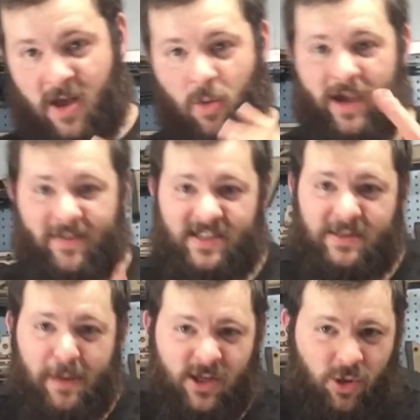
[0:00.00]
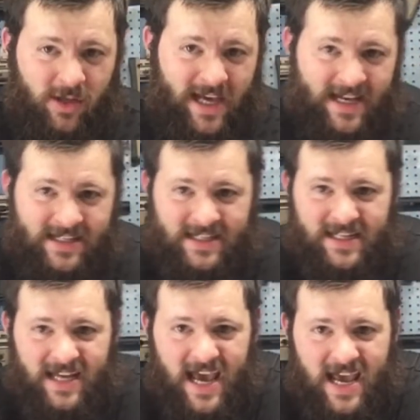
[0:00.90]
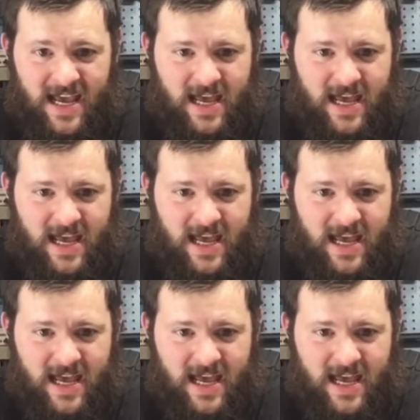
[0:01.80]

we have a special guest today.